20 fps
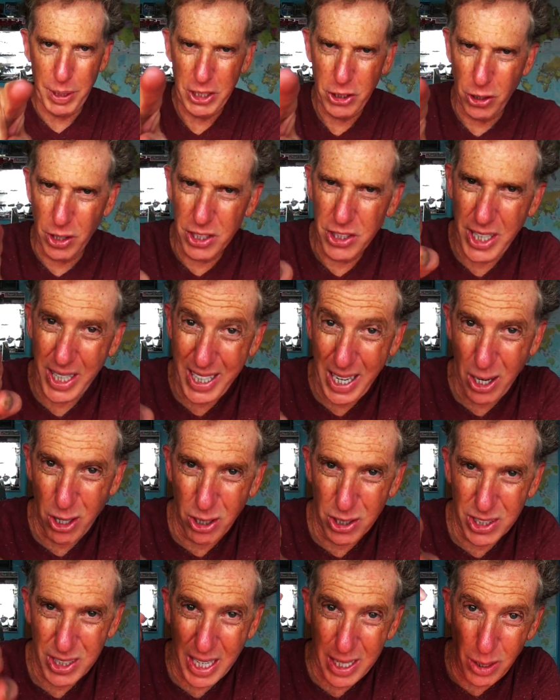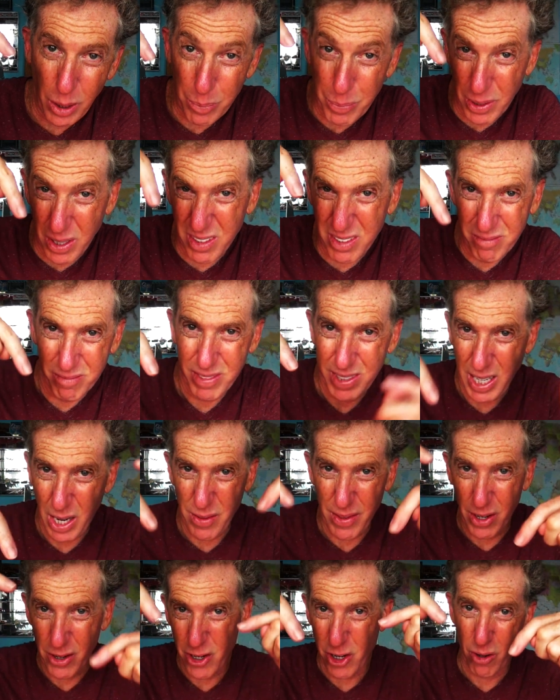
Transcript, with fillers: be sure to check out her site. I'll put her down there